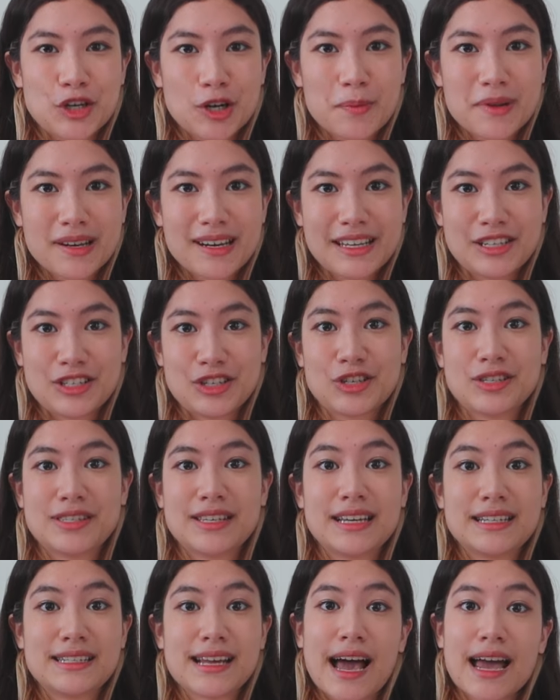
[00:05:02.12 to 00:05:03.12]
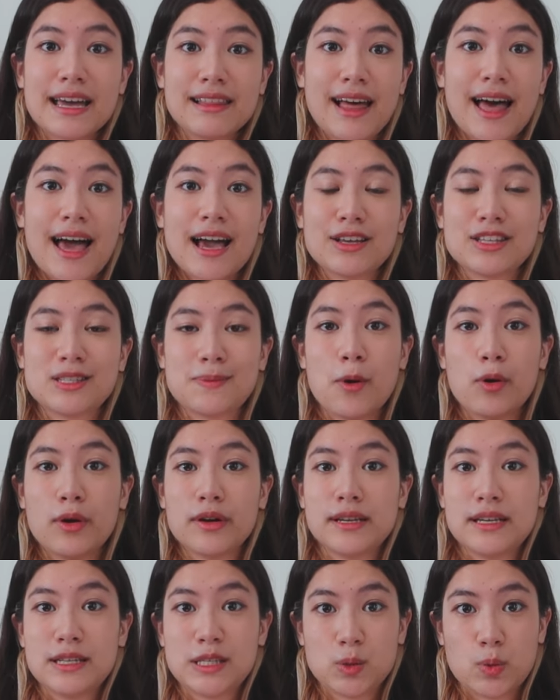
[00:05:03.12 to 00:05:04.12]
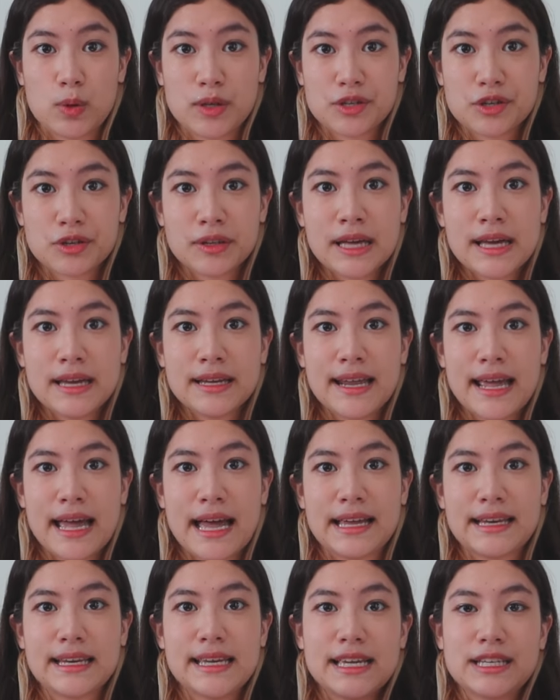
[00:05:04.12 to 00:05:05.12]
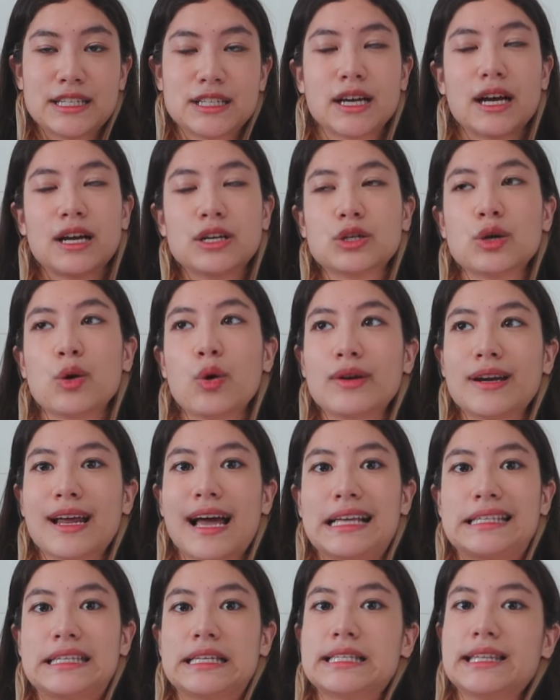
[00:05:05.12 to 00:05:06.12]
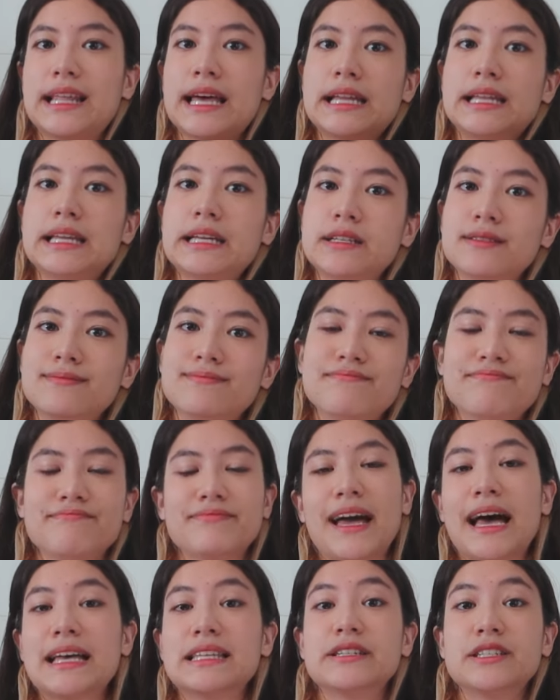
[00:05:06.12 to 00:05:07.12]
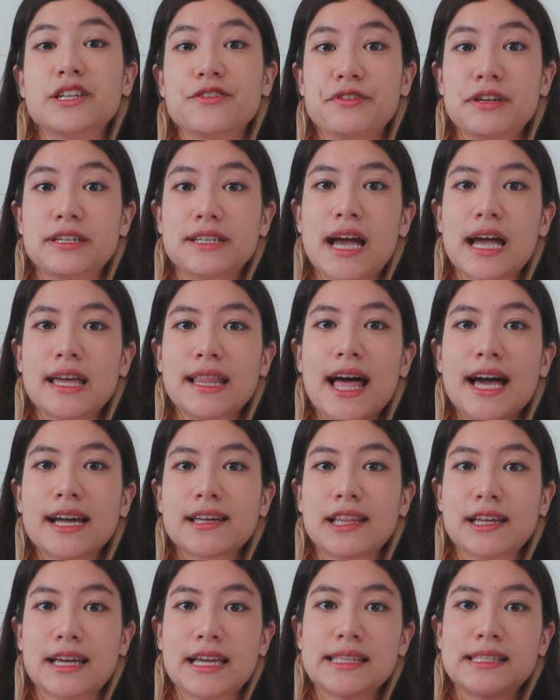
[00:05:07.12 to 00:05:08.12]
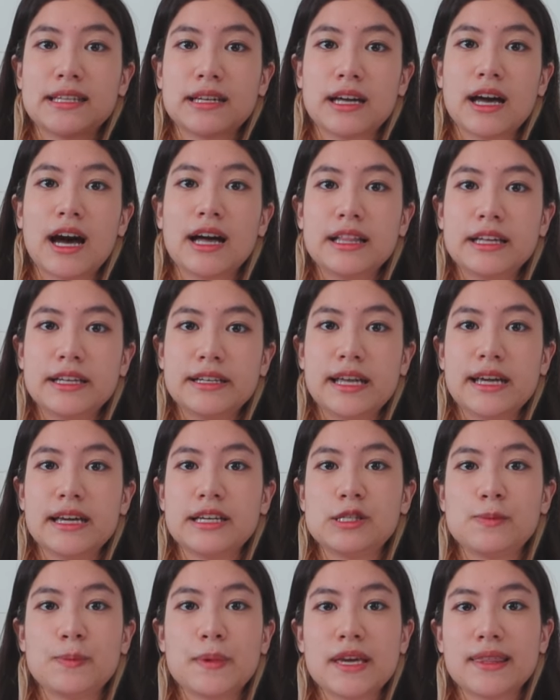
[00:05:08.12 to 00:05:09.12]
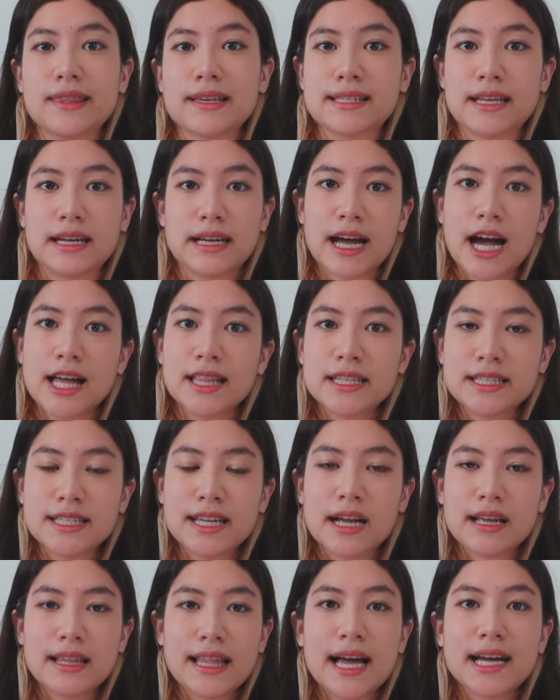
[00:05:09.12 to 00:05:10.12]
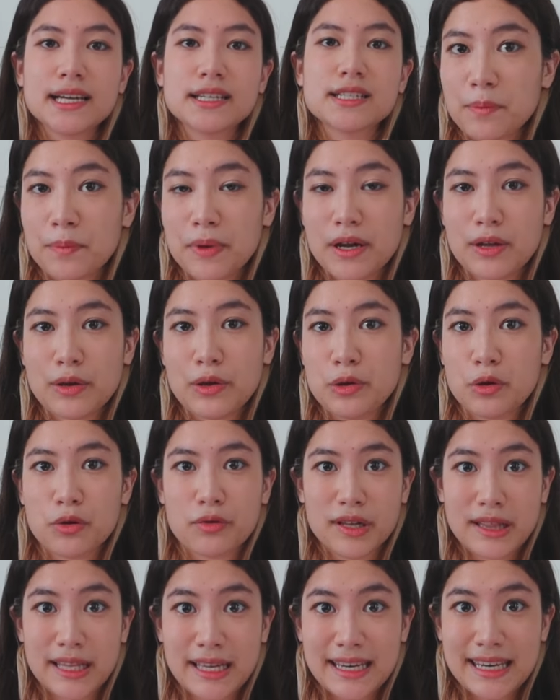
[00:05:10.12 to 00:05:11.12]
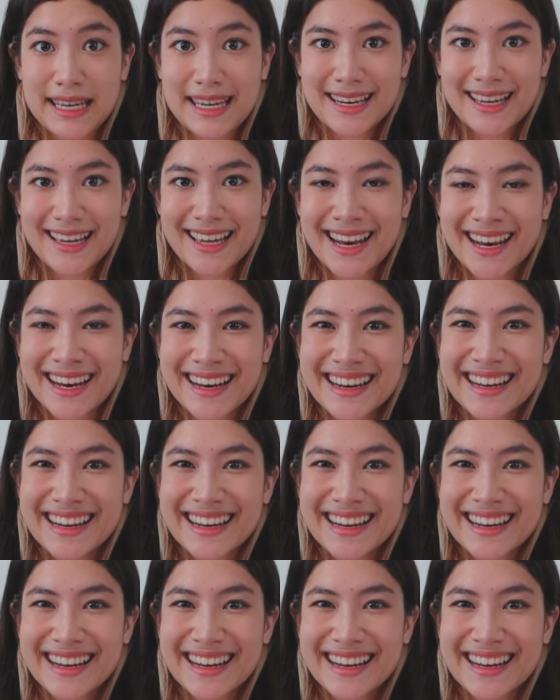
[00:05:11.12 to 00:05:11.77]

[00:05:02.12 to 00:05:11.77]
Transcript: German is just a dialect spoken in Switzerland, and each canton has a different dialect. Like in St. Gallen, they speak the St. Gallen dialect, but you don't really need it